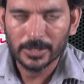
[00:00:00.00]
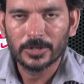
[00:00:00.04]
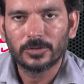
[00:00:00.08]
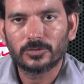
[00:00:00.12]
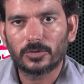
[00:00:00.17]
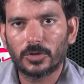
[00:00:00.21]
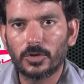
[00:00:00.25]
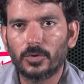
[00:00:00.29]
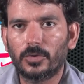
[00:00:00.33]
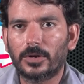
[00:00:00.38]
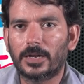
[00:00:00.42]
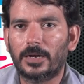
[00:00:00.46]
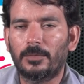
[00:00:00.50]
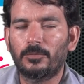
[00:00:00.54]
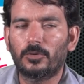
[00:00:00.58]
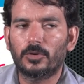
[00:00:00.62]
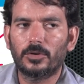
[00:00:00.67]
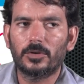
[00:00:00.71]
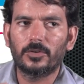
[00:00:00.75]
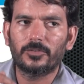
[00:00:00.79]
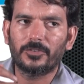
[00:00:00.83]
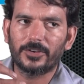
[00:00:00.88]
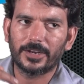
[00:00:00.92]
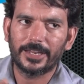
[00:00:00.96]
So you will come to
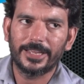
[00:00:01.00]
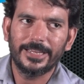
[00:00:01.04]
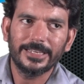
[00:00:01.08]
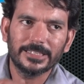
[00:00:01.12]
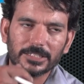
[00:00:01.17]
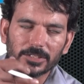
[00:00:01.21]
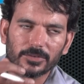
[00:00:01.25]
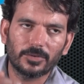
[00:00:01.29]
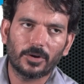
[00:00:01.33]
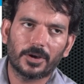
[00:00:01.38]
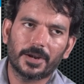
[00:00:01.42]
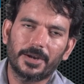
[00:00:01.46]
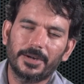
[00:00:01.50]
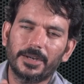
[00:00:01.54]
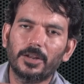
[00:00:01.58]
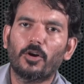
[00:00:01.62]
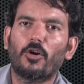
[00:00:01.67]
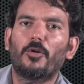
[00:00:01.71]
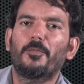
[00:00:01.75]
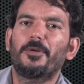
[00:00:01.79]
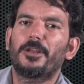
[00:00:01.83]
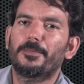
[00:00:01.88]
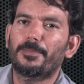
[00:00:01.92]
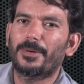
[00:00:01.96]
know for each warranty
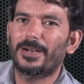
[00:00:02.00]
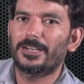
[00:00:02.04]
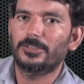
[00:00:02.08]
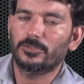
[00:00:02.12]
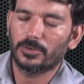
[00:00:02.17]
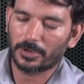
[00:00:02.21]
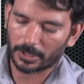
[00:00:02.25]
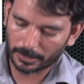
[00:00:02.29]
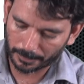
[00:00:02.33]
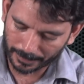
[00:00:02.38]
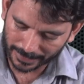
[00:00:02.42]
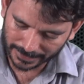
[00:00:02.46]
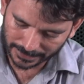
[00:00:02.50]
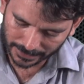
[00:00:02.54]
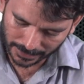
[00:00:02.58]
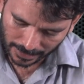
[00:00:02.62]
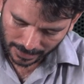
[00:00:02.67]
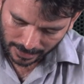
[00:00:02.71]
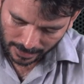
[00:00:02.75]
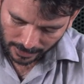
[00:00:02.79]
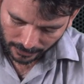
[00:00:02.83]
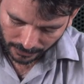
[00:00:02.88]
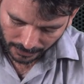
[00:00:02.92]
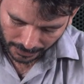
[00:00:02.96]
how many parts you are replacing.
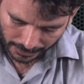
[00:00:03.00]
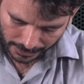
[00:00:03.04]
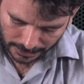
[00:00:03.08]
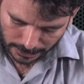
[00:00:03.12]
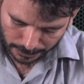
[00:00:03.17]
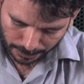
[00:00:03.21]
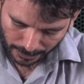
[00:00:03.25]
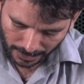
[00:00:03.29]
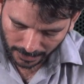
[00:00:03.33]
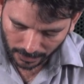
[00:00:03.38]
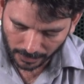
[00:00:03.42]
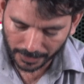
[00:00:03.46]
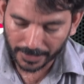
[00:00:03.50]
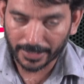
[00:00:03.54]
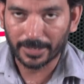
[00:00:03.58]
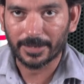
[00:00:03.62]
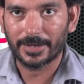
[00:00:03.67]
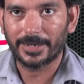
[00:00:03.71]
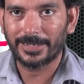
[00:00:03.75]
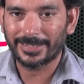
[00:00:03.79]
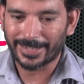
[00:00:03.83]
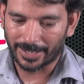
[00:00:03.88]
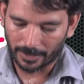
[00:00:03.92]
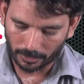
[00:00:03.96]
For each part you are
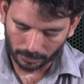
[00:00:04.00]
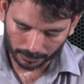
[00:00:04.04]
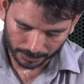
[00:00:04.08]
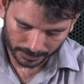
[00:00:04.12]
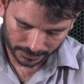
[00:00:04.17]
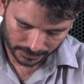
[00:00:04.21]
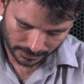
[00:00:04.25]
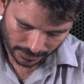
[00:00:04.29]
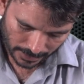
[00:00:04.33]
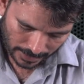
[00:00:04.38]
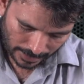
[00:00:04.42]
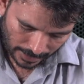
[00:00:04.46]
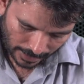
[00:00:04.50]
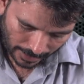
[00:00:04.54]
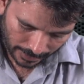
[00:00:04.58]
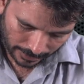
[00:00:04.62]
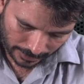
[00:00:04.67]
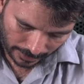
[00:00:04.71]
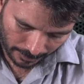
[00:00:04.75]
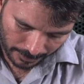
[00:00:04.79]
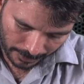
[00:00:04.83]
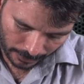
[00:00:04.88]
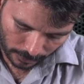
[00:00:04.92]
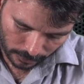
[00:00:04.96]
incurring 10 rupees.
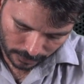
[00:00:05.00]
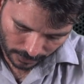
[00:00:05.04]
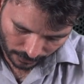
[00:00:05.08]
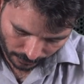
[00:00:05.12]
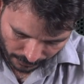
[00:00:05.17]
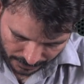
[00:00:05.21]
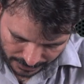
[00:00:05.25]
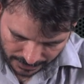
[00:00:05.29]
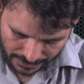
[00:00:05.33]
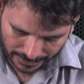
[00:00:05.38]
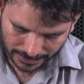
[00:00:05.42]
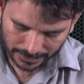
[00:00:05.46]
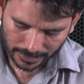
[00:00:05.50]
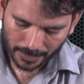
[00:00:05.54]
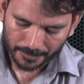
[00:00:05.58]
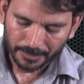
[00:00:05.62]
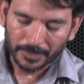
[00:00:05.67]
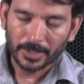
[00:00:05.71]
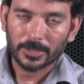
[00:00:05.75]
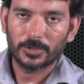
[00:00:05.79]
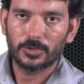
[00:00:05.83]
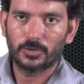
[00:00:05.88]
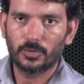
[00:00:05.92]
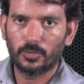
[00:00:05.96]
And coming to the visits,
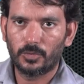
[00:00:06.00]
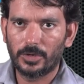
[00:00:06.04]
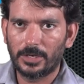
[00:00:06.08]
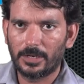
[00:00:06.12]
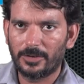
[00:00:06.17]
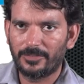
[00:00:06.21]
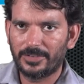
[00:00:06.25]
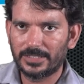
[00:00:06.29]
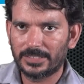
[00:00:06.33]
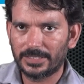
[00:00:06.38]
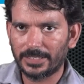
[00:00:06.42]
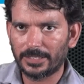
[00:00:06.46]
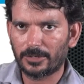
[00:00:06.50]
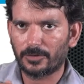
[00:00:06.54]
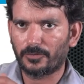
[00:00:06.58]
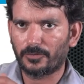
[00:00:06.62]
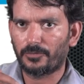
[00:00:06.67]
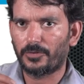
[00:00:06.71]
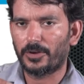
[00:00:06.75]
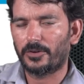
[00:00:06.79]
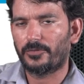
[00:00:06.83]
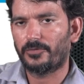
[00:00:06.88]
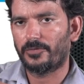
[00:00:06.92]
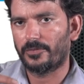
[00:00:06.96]
you will visit
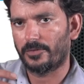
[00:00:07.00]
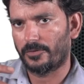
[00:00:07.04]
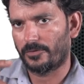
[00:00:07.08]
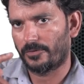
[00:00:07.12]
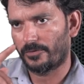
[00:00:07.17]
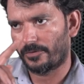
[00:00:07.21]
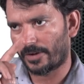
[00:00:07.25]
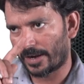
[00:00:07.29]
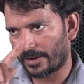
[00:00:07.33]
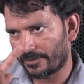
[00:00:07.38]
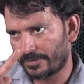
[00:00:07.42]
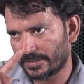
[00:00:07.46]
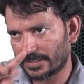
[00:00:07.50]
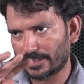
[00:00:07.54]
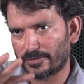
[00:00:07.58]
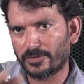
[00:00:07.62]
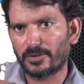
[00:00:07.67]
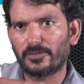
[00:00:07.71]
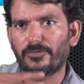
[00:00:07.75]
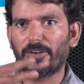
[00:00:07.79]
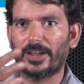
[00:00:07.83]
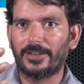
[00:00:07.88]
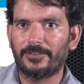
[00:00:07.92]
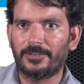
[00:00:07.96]
for one visit
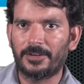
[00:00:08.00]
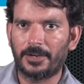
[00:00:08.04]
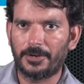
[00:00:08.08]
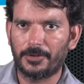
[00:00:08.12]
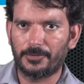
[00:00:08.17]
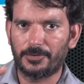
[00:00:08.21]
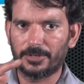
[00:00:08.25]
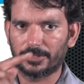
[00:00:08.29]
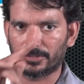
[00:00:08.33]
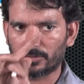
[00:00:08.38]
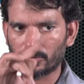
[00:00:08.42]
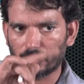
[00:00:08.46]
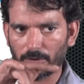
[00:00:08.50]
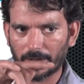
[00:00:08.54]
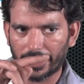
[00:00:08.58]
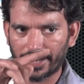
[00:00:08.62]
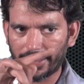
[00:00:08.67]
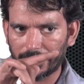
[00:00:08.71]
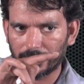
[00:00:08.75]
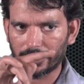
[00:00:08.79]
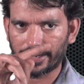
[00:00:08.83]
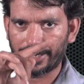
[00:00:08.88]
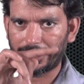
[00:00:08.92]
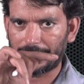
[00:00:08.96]
for 500 units. So
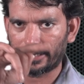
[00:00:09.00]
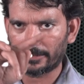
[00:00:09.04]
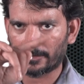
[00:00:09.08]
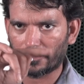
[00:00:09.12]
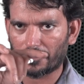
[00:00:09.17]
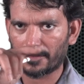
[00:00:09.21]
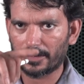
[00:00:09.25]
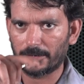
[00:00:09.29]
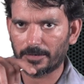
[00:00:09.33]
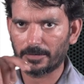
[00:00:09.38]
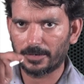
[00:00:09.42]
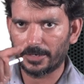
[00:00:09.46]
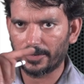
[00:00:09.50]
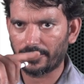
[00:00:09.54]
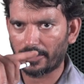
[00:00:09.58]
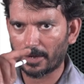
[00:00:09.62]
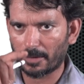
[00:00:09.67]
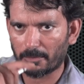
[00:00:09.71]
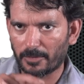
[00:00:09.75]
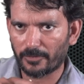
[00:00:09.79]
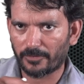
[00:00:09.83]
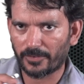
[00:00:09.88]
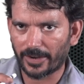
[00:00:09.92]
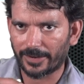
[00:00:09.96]
80,000
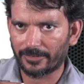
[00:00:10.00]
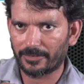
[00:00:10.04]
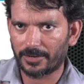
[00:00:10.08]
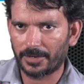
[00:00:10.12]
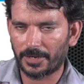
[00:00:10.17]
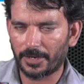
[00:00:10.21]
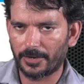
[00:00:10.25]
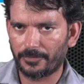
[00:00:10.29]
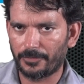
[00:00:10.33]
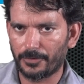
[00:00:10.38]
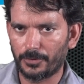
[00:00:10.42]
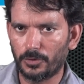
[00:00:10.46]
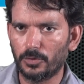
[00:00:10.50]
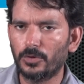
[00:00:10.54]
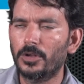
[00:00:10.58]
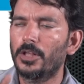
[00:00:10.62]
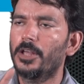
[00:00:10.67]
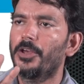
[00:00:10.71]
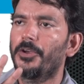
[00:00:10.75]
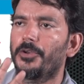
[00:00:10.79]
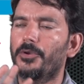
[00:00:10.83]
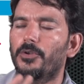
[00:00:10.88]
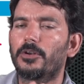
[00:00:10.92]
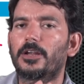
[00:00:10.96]
divided by 500 if you do,
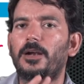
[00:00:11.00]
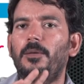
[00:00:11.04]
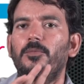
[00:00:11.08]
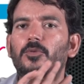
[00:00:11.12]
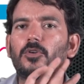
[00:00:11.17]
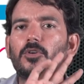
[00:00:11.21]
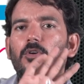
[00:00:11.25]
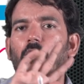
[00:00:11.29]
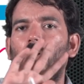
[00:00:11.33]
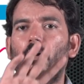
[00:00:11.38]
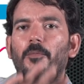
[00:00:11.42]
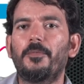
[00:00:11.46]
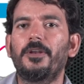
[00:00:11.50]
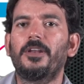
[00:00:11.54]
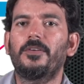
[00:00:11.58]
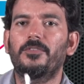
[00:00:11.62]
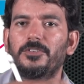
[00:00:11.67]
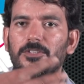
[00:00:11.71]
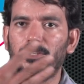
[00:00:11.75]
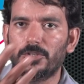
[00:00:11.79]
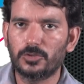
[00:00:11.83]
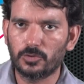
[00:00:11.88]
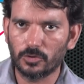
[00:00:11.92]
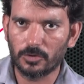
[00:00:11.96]
you will come to know how many
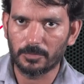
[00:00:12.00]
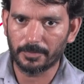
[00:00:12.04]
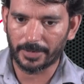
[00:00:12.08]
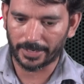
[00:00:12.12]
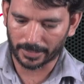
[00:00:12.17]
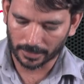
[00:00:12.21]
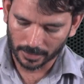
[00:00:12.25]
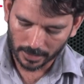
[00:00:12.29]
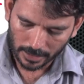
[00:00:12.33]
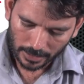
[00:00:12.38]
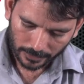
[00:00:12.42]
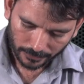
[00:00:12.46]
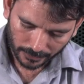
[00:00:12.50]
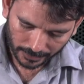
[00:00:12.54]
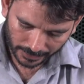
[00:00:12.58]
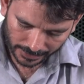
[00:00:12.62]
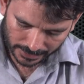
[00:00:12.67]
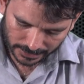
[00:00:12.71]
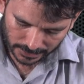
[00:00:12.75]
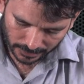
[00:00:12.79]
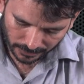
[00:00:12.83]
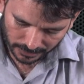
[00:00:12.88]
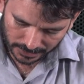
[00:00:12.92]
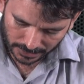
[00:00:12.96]
visits you will make. For
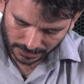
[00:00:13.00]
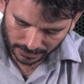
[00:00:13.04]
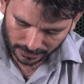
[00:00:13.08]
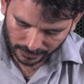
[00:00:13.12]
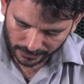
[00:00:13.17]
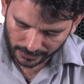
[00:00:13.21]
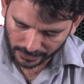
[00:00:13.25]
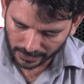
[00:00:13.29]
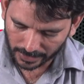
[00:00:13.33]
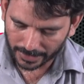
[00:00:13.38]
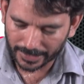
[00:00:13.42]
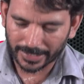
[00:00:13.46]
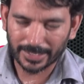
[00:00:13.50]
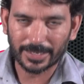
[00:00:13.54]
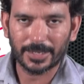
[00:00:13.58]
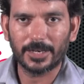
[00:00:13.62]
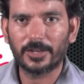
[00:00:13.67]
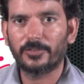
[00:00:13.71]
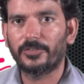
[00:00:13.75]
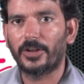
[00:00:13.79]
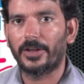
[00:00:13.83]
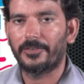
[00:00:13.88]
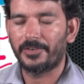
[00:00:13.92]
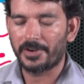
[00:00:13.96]
each visit you are
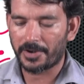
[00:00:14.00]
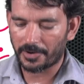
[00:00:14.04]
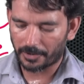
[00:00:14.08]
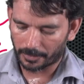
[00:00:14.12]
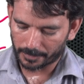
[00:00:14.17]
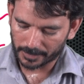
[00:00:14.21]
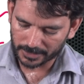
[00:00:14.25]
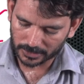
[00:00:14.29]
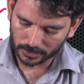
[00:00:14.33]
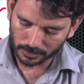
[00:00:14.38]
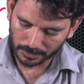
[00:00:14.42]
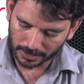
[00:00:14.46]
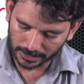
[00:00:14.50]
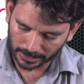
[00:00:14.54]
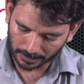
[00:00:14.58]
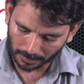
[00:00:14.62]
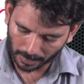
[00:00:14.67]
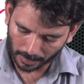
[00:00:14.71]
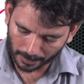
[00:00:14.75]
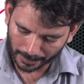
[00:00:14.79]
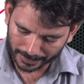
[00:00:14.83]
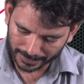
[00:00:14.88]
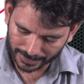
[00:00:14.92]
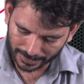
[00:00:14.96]
incurring 500 rupees, so
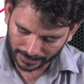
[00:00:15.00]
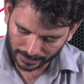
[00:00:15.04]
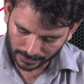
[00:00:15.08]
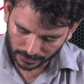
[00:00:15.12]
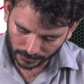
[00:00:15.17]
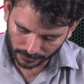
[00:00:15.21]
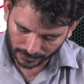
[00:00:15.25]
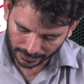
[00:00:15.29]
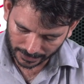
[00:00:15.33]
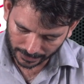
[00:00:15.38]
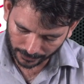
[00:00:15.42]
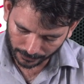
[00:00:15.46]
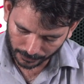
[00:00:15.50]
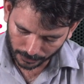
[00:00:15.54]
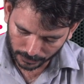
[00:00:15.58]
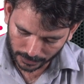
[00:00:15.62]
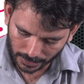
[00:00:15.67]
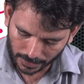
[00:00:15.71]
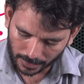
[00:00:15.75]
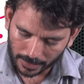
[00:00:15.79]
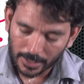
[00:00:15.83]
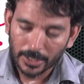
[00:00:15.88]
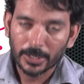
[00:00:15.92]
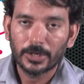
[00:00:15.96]
multiplied by that you will give you
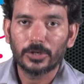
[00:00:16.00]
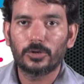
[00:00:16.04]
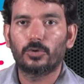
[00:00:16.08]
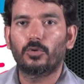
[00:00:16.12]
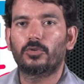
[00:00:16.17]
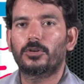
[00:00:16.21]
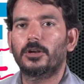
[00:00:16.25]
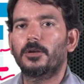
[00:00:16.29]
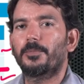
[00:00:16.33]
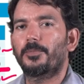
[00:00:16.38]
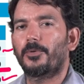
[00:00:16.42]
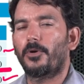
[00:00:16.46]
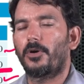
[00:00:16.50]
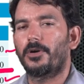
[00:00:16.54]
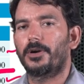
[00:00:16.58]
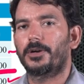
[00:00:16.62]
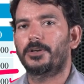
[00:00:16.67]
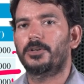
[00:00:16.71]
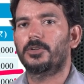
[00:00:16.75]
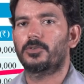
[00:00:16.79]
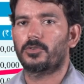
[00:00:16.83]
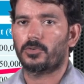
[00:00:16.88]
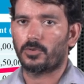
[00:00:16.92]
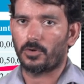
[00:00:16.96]
the total
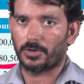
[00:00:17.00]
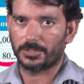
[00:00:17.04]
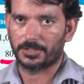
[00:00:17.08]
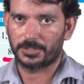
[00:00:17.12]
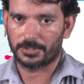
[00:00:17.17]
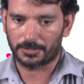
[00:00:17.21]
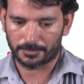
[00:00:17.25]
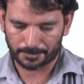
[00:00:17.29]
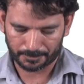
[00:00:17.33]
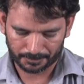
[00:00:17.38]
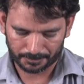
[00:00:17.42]
product cost.